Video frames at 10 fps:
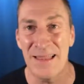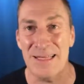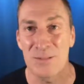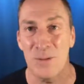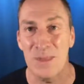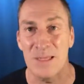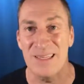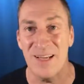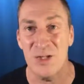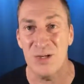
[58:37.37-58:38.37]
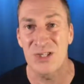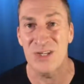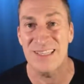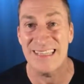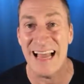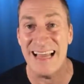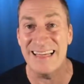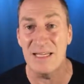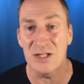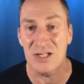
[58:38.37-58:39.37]
That's what the teachers should say.
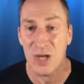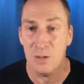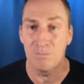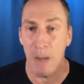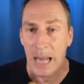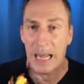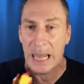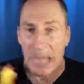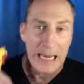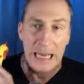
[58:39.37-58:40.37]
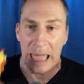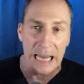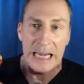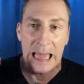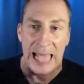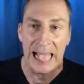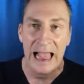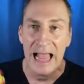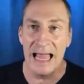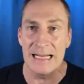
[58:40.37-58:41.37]
You just go blah, blah, blah, blah, blah,
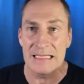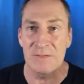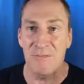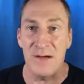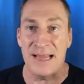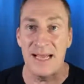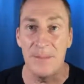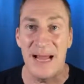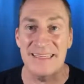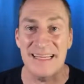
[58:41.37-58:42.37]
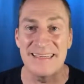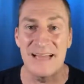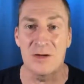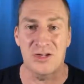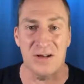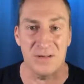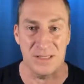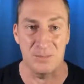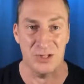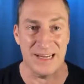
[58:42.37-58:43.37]
and it's fucking amazing. Now juggle
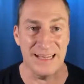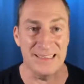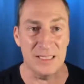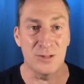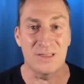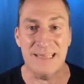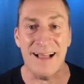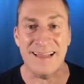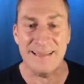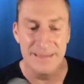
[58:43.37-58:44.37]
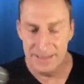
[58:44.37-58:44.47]
some chickens, you dick.